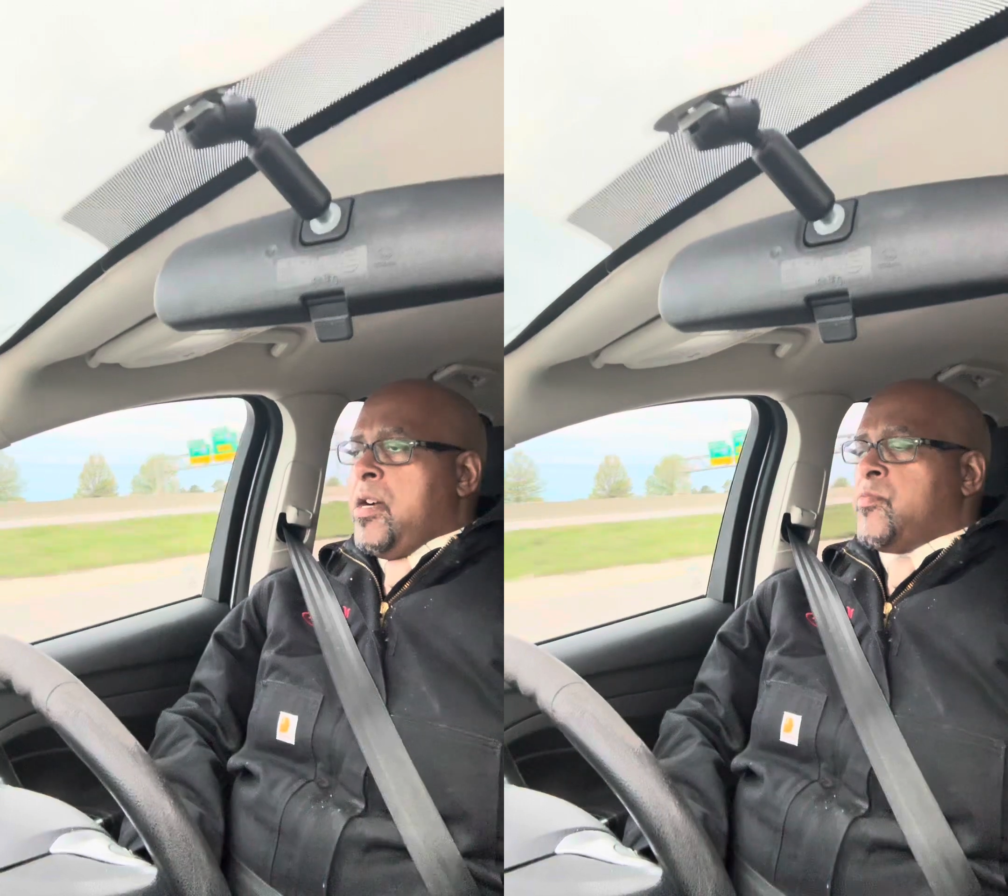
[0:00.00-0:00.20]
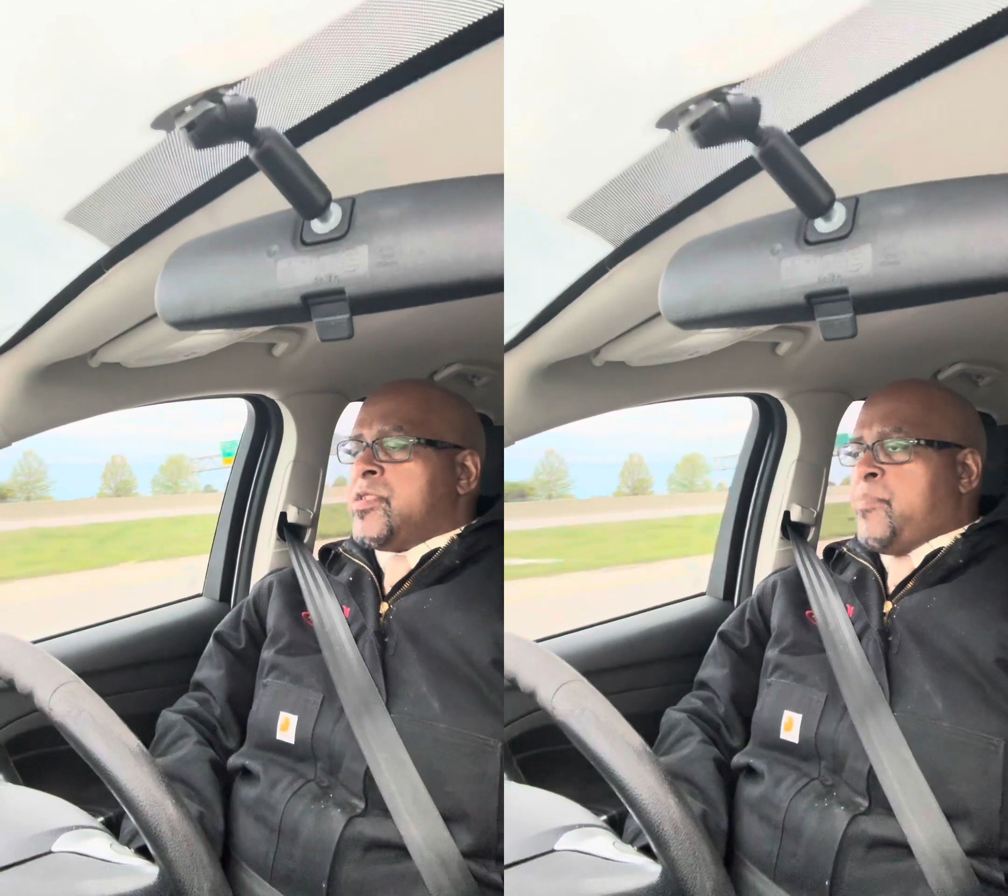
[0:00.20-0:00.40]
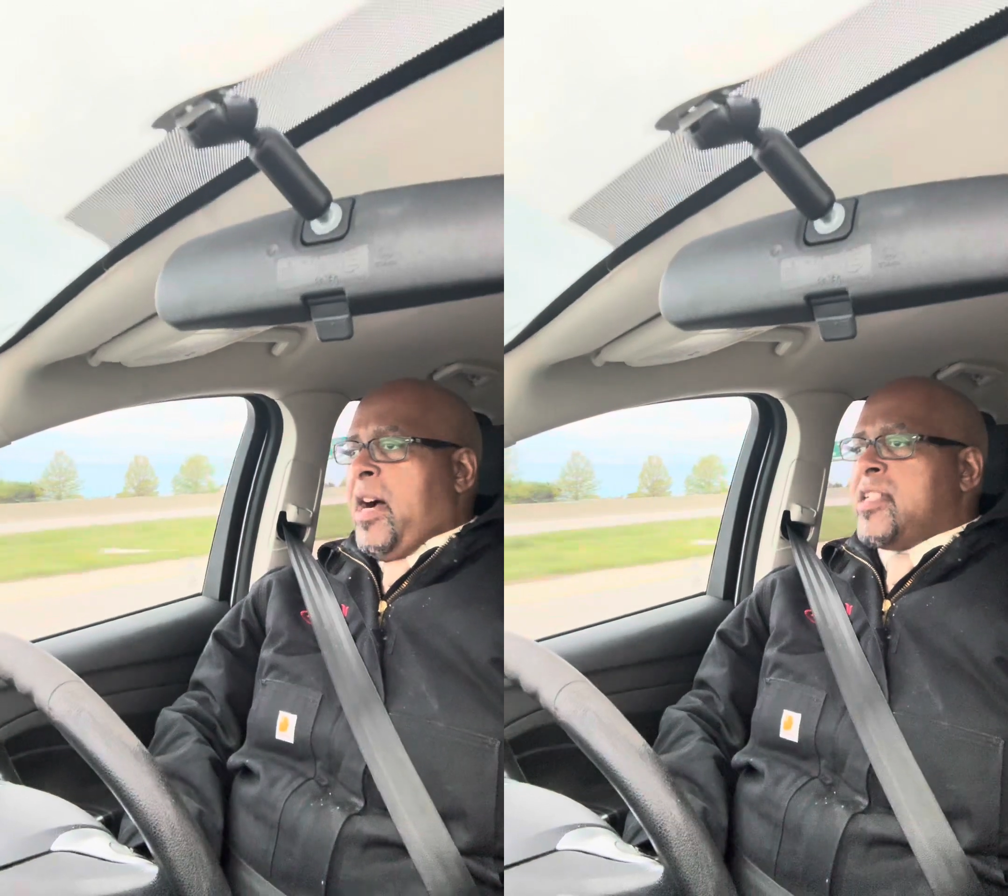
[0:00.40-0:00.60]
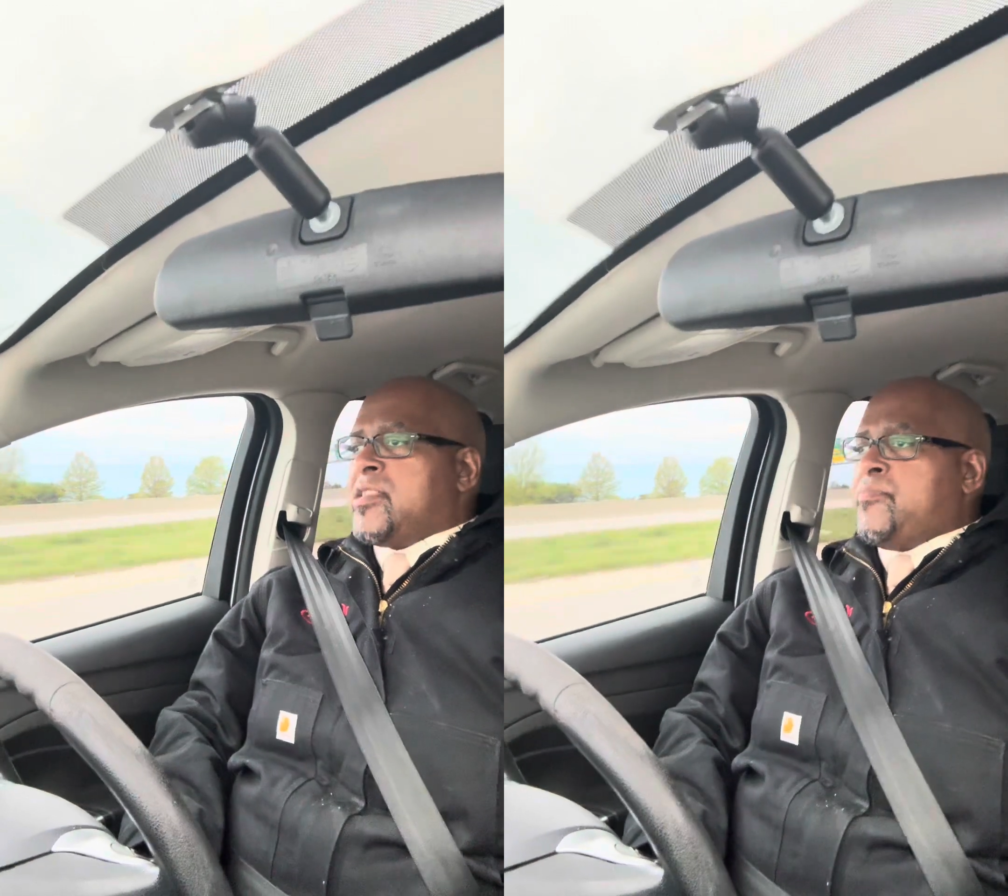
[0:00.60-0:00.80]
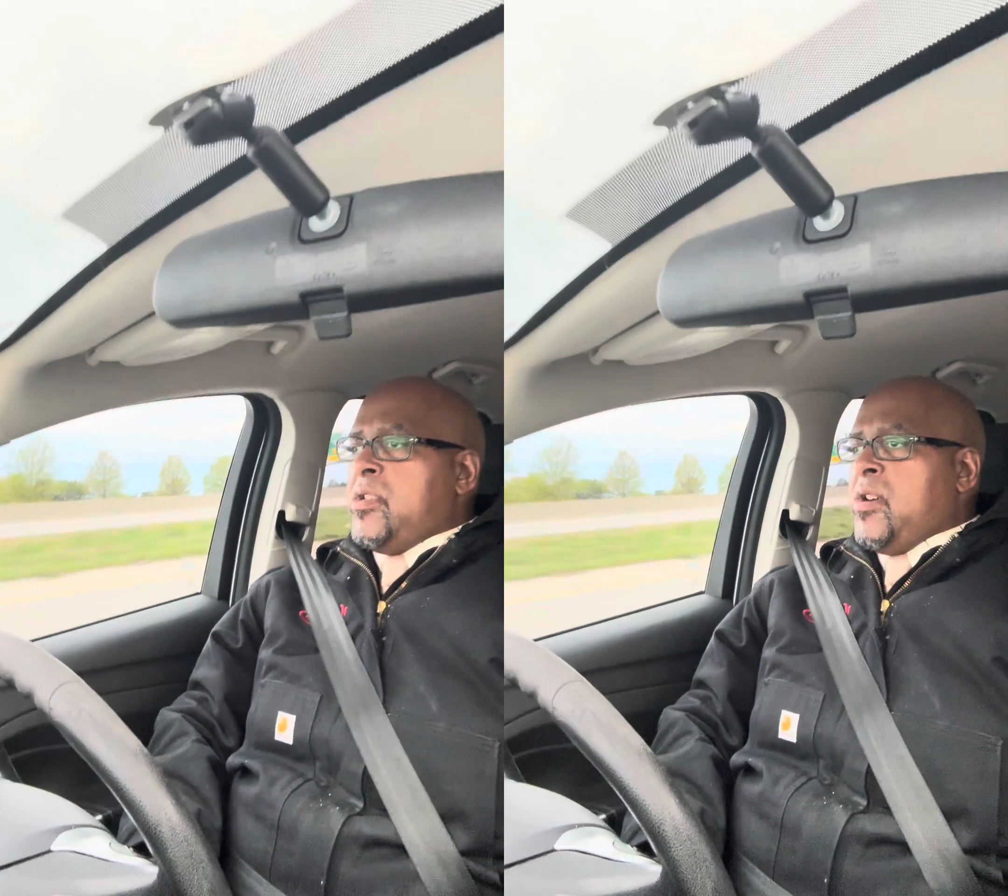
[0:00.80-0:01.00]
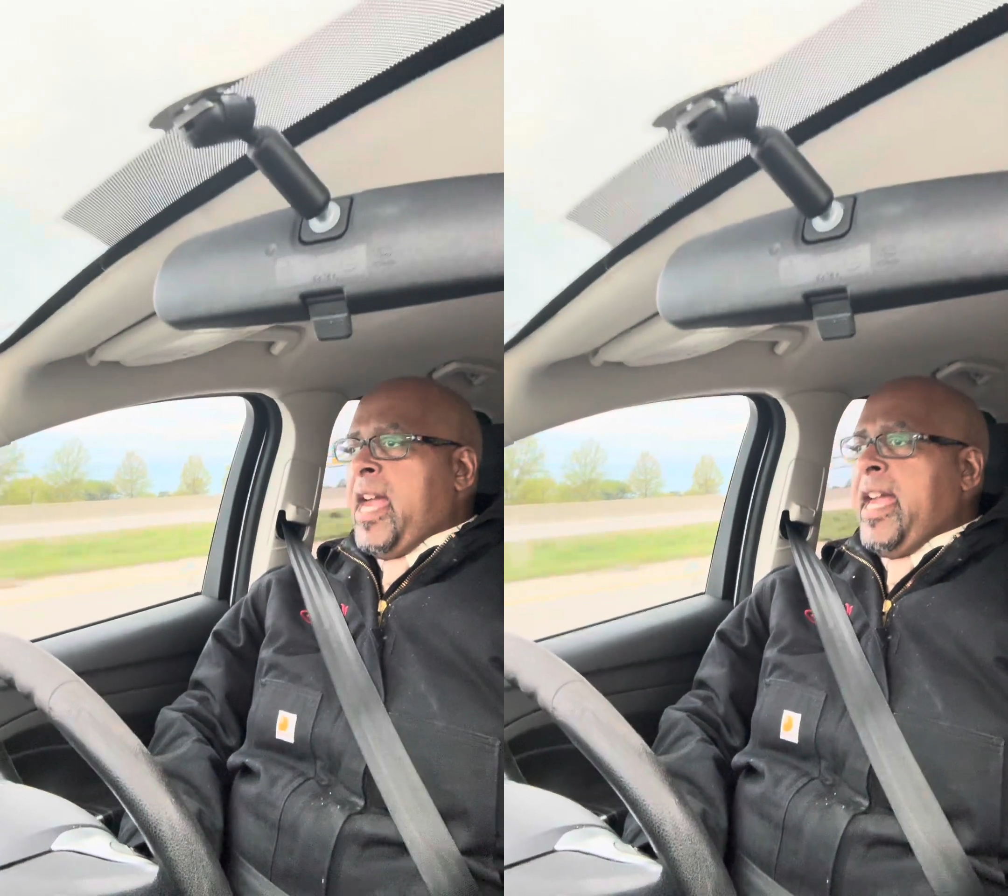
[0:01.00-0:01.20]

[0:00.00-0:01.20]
responsible